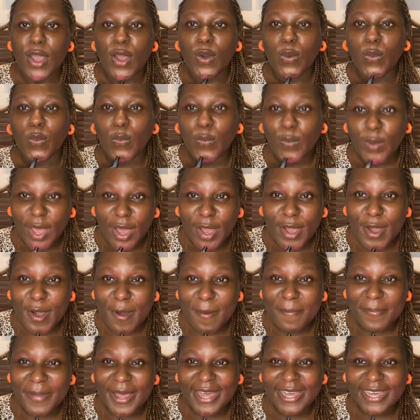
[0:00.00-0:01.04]

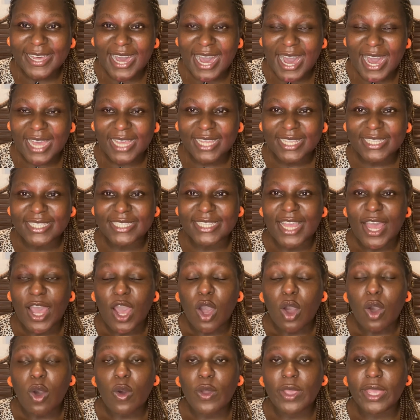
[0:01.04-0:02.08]
welcome back, guys.
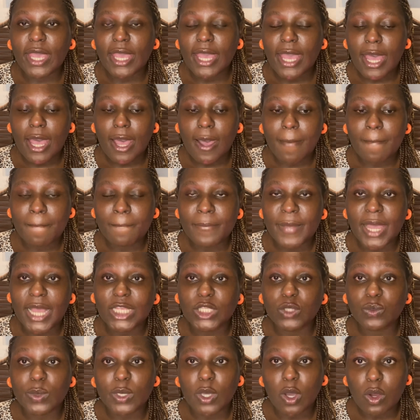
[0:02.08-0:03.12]
Okay,
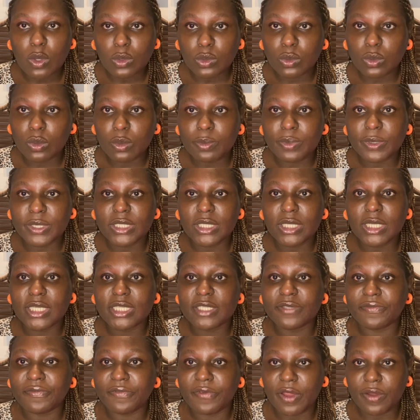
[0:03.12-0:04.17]
as we all know, Brazil
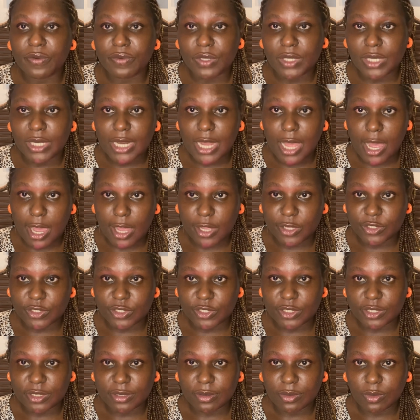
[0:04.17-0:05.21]
is very
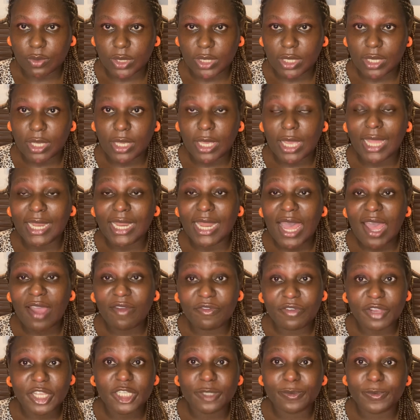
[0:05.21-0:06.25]
large. Okay, an
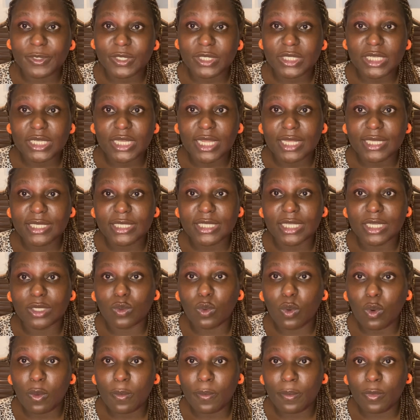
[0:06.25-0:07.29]
average Brazilian is an
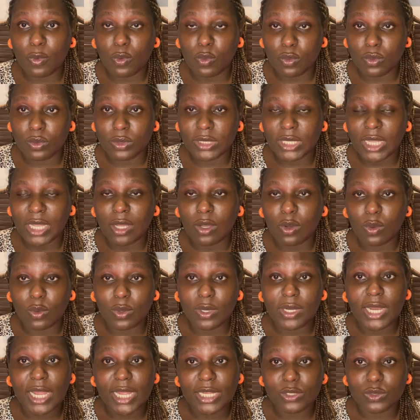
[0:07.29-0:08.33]
home owner or
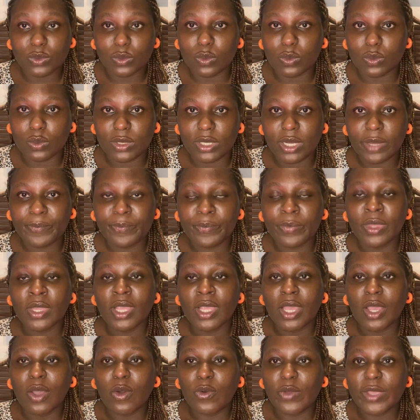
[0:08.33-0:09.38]
land owner.
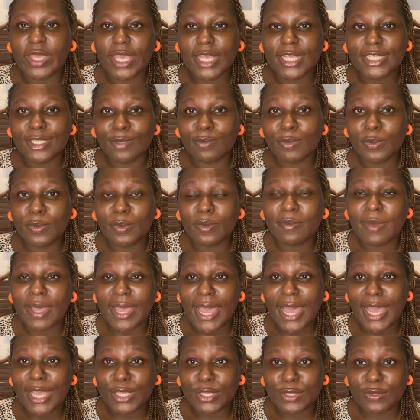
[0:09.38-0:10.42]
Okay, some people might
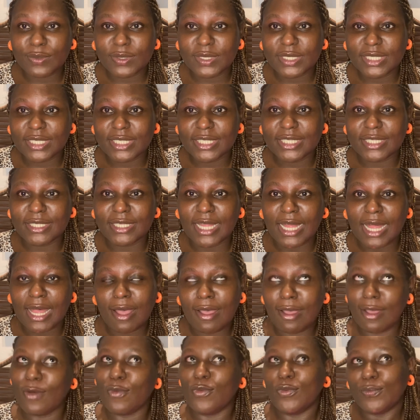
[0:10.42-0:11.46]
argue this that
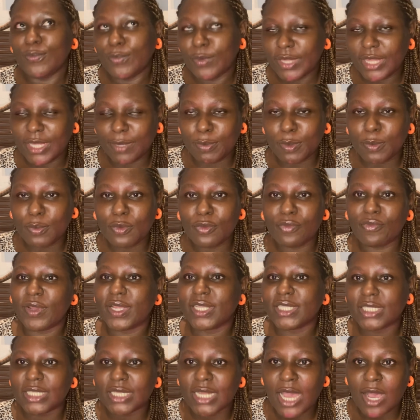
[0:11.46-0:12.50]
but there are people
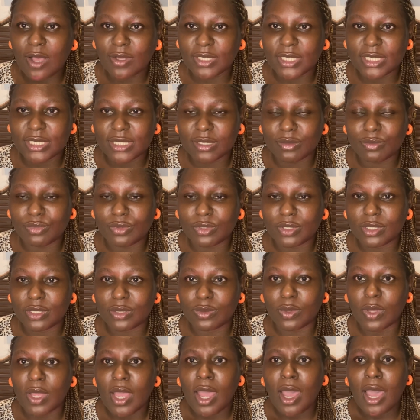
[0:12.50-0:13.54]
renting houses in
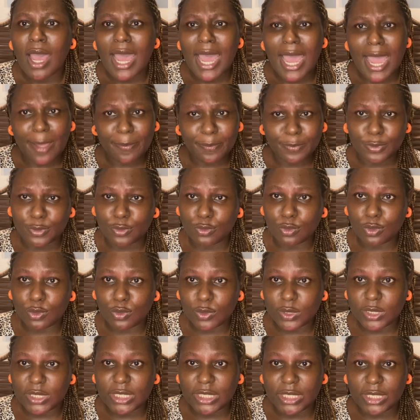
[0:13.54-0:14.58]
Brazil.
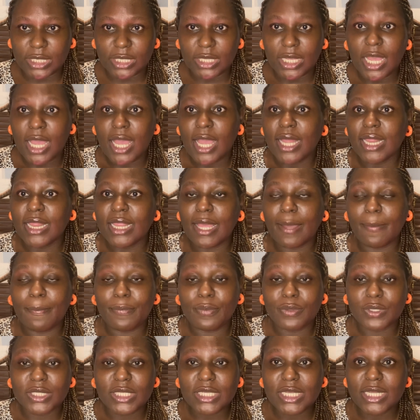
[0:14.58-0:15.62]
Absolutely, there are
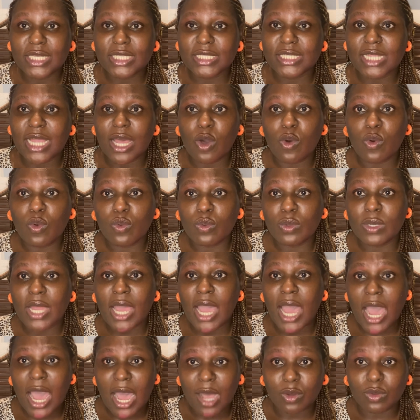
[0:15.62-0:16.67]
Brazilians that own
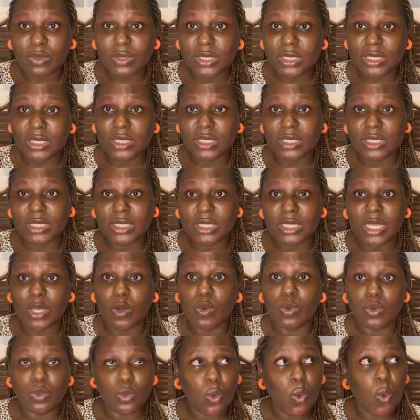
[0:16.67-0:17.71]
houses, they
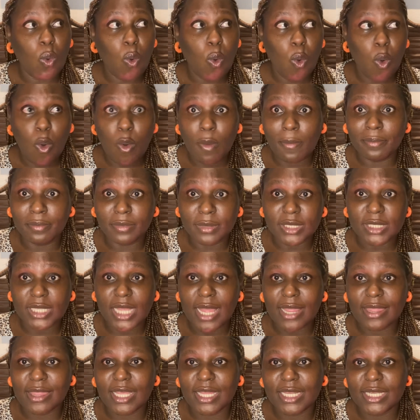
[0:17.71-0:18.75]
own homes,
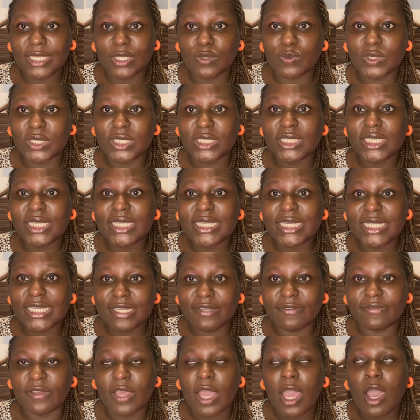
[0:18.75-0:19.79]
and then they will still
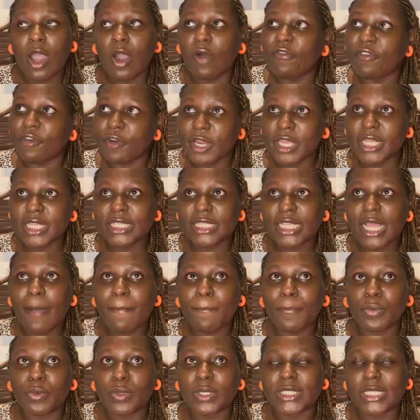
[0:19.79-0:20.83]
live. For
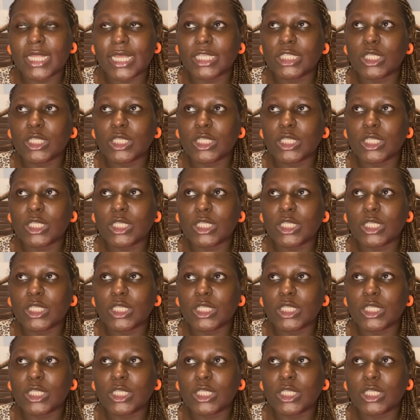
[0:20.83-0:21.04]
example, it's like